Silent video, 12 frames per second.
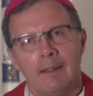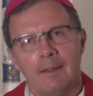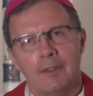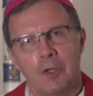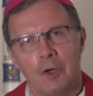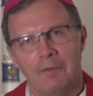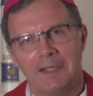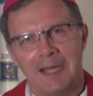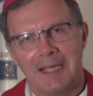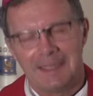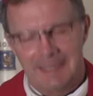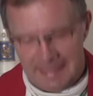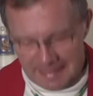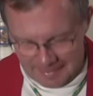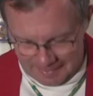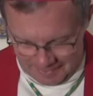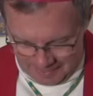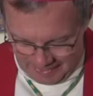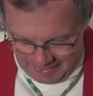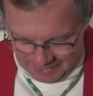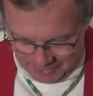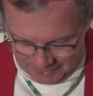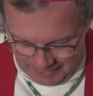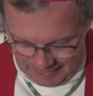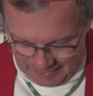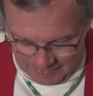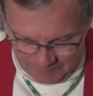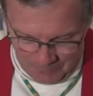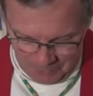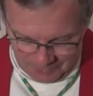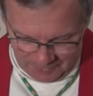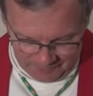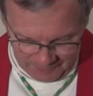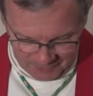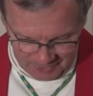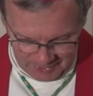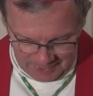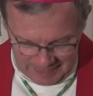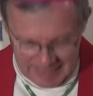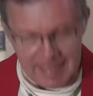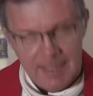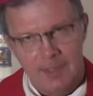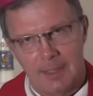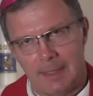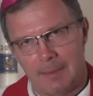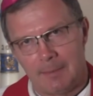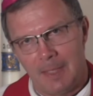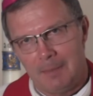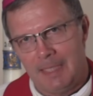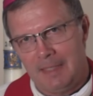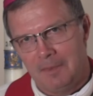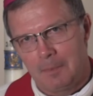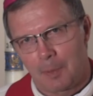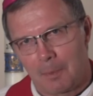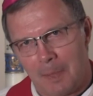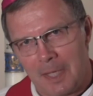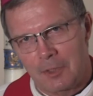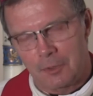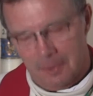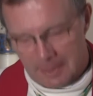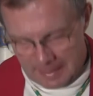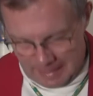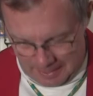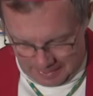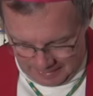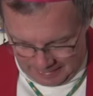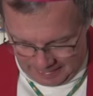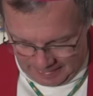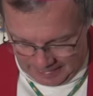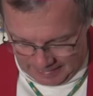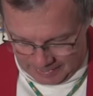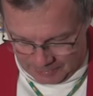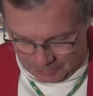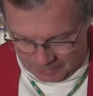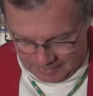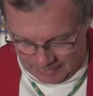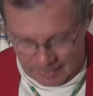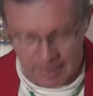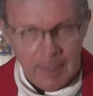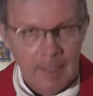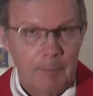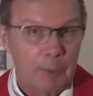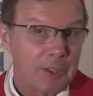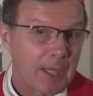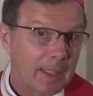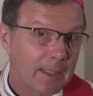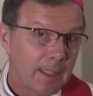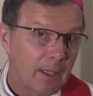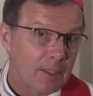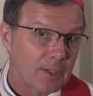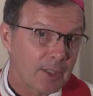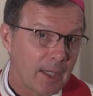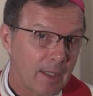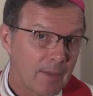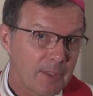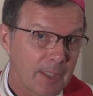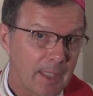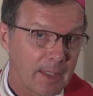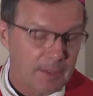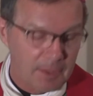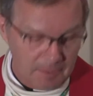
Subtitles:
The COVID-19 contagion has most of us uneasy, maybe even perpetually on edge, protecting ourselves against